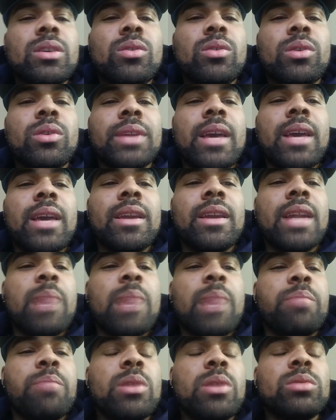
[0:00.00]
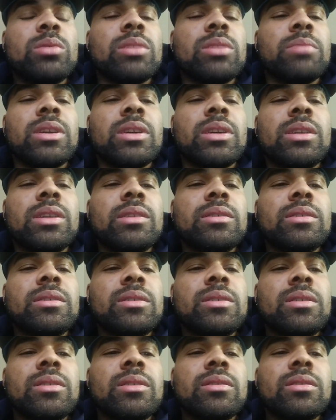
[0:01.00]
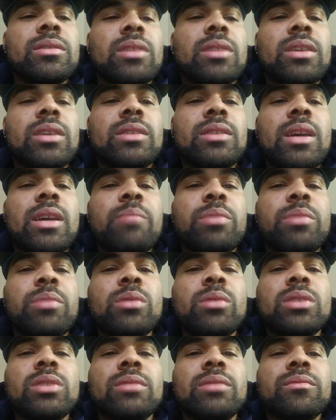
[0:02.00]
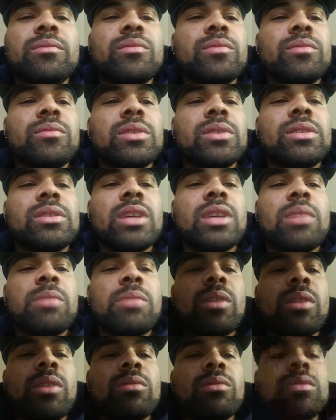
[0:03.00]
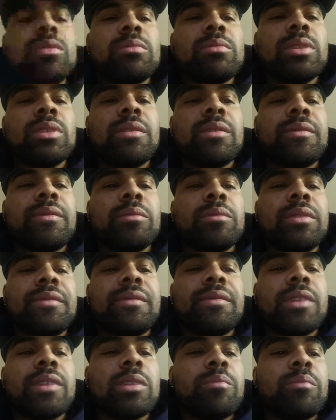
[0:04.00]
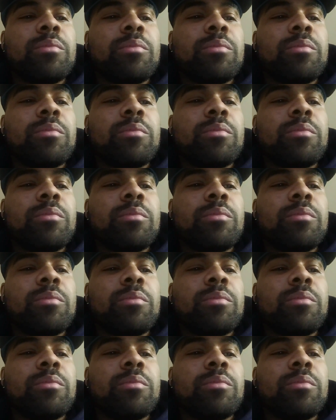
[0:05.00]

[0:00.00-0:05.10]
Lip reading: in that building, man. That building was something else, man, from the fucking